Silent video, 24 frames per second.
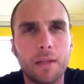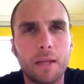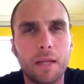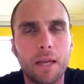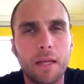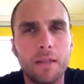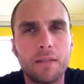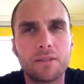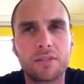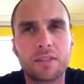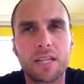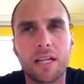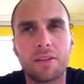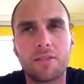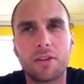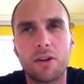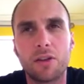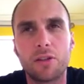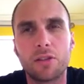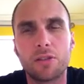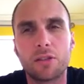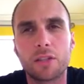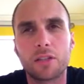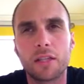And this is kind of
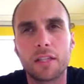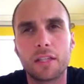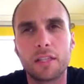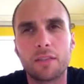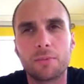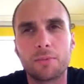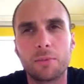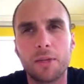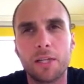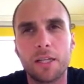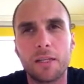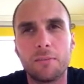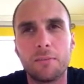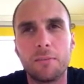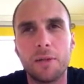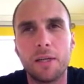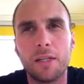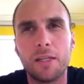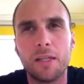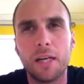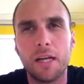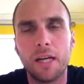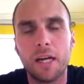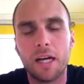hard to explain,
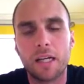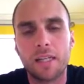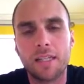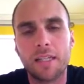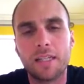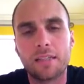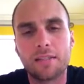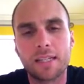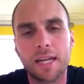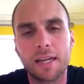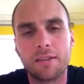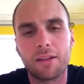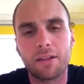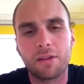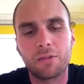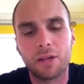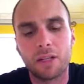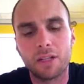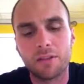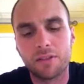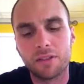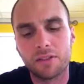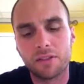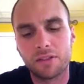but again, it's kind of like
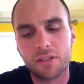relevance.